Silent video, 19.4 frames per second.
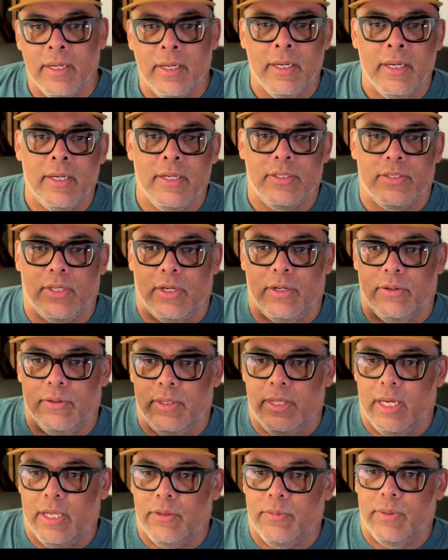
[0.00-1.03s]
So the
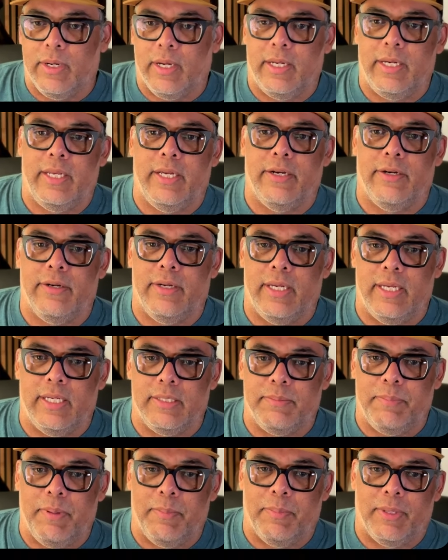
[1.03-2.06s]
other one on here is
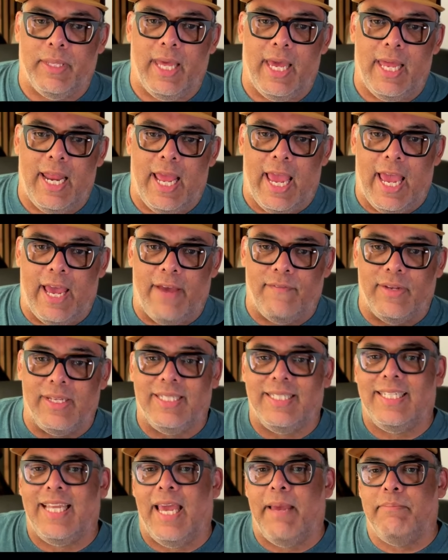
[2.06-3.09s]
people that have
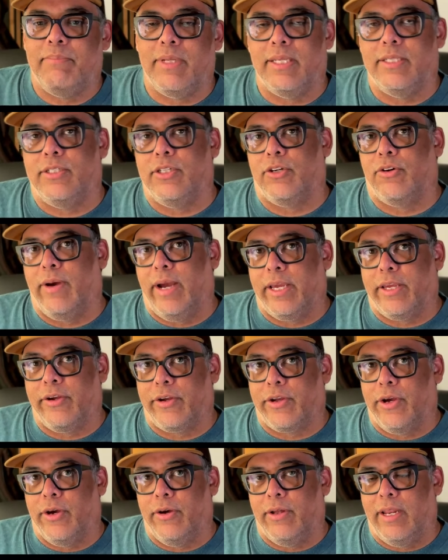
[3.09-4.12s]
attempted to crack your
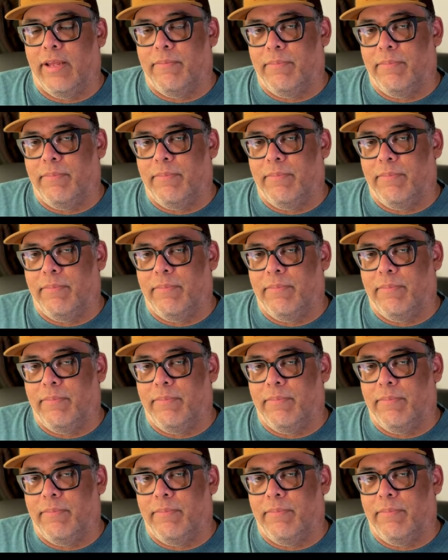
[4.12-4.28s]
code and been